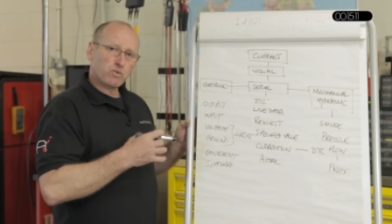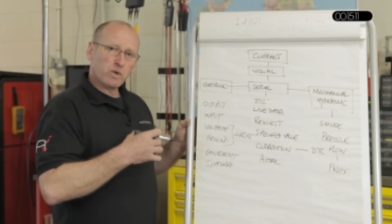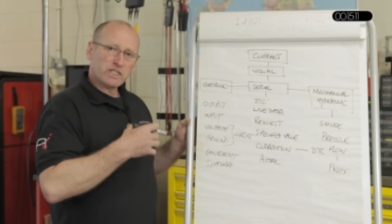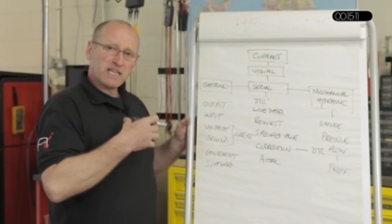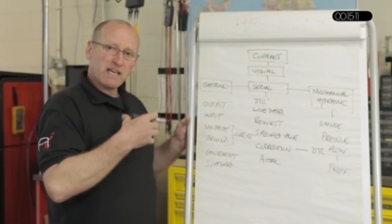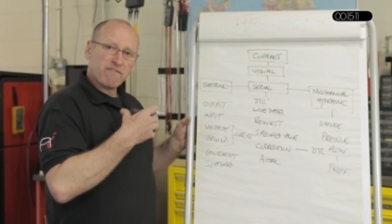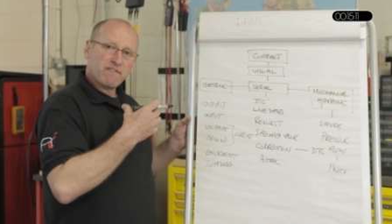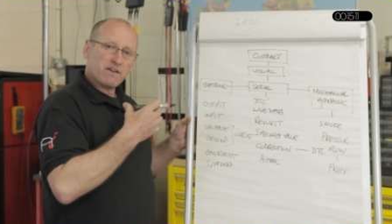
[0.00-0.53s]

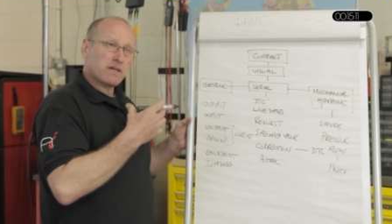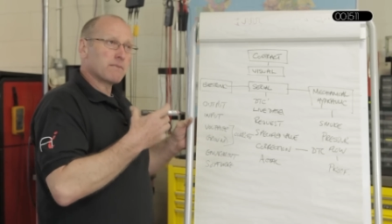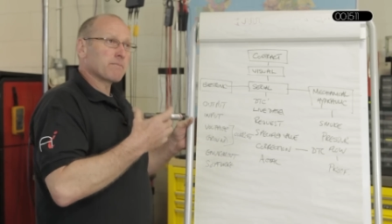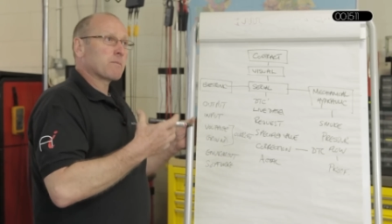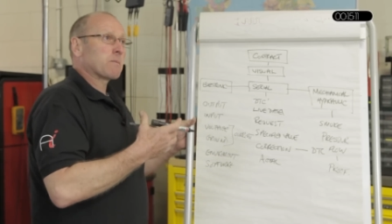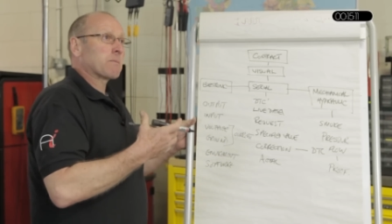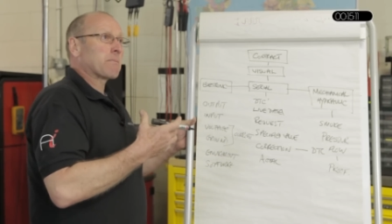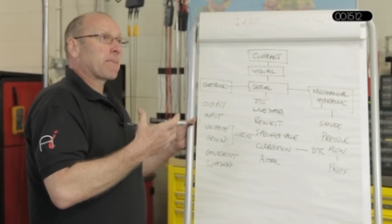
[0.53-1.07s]
Whatever
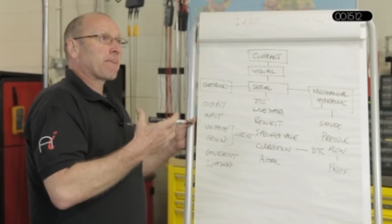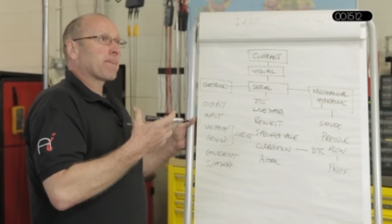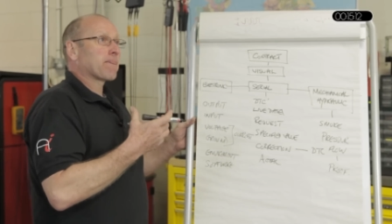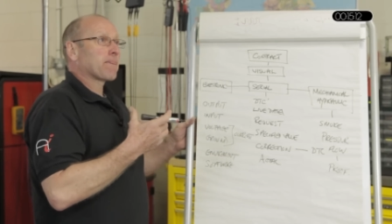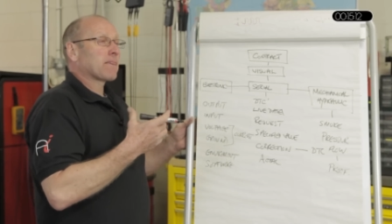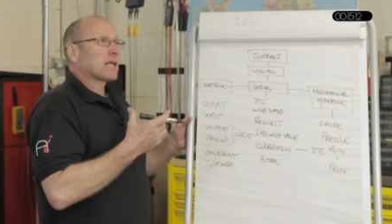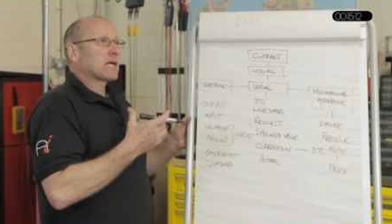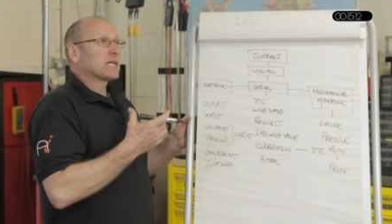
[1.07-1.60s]

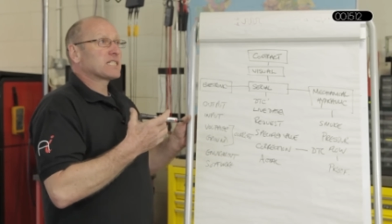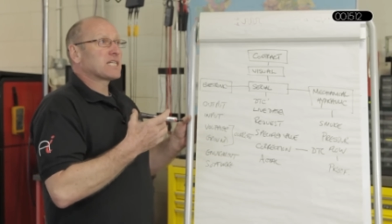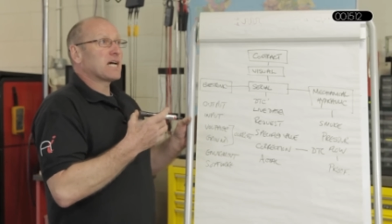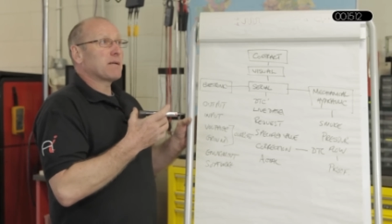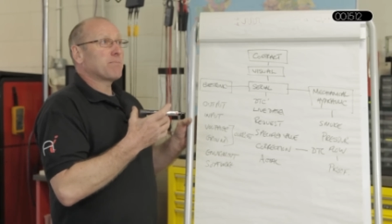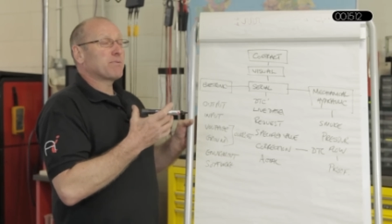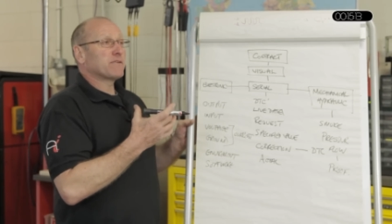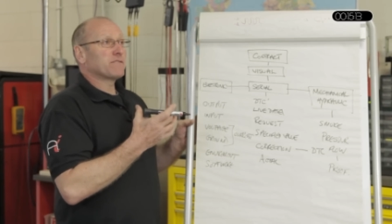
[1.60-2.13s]

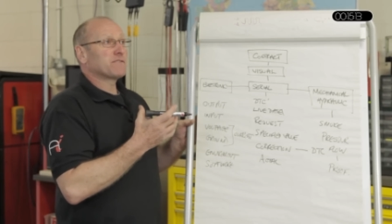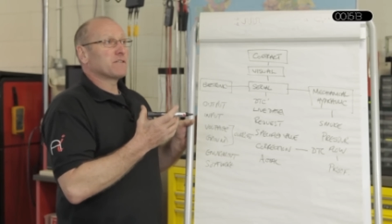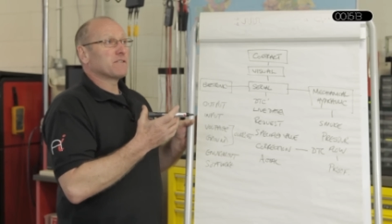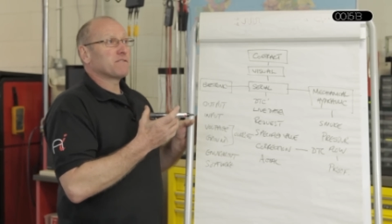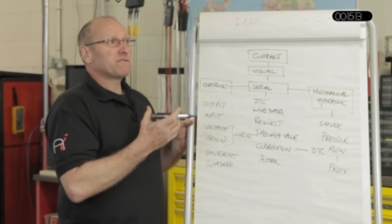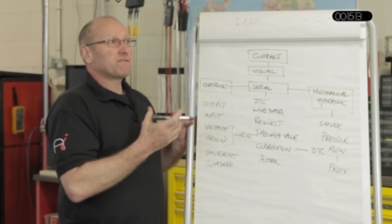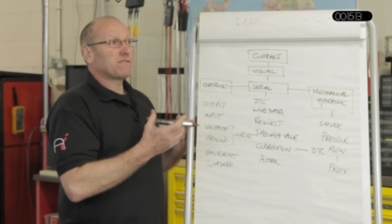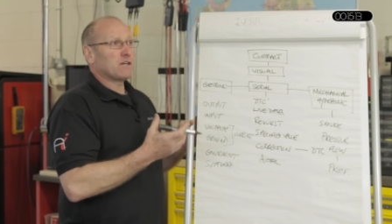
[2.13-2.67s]
type of
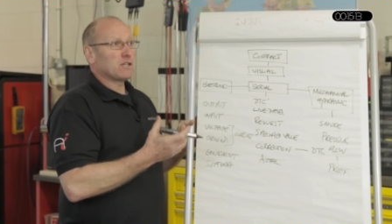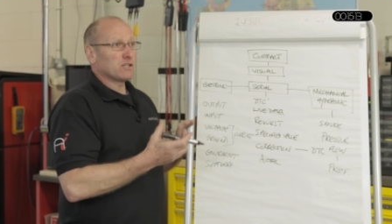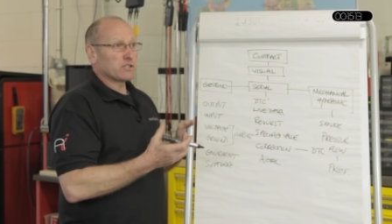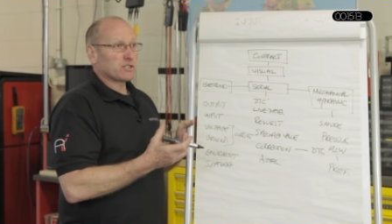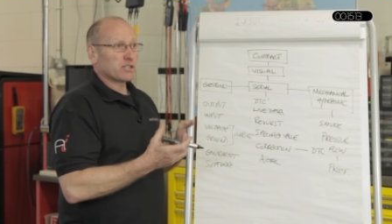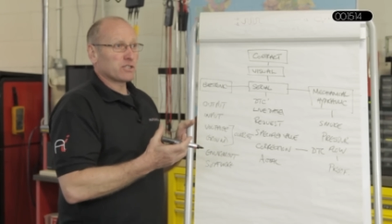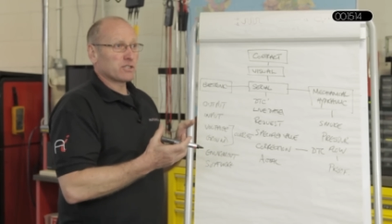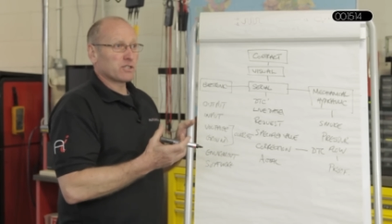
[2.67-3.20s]

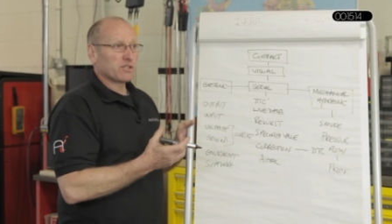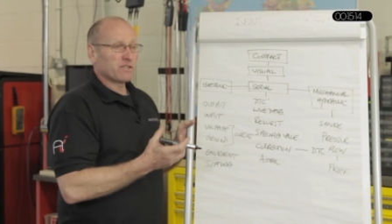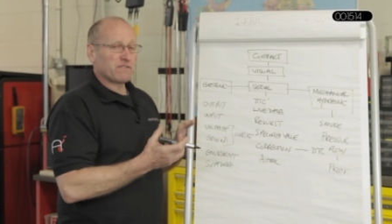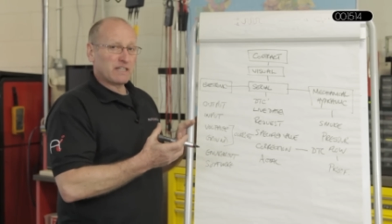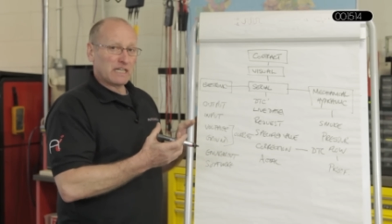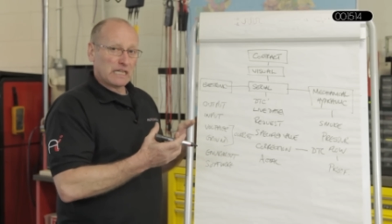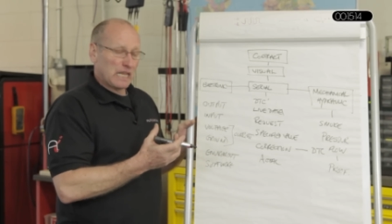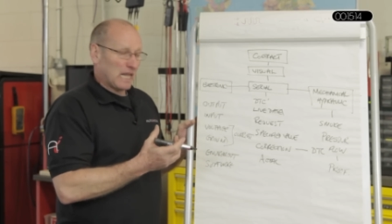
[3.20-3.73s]
fault the
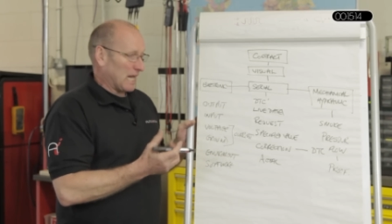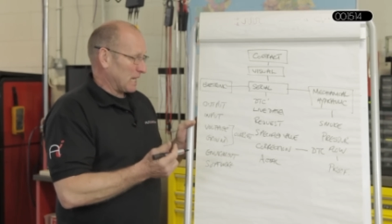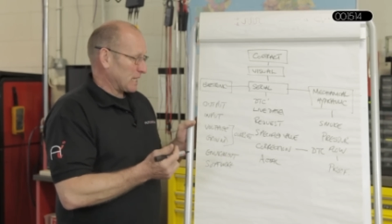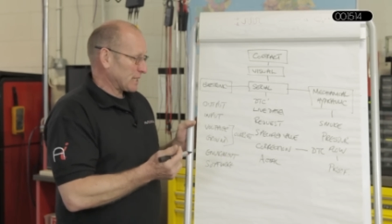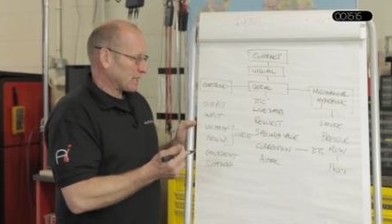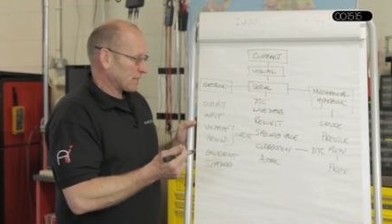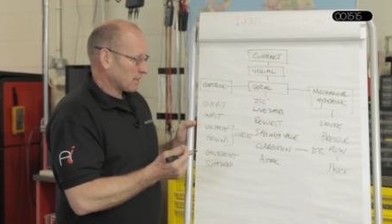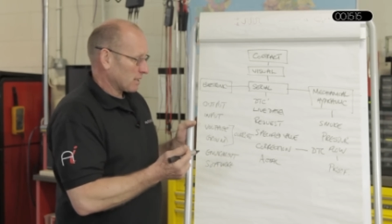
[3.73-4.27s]
vehicle
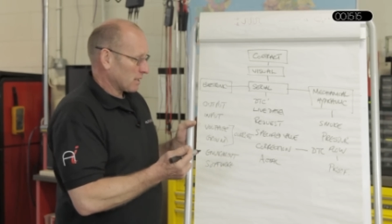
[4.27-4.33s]
has,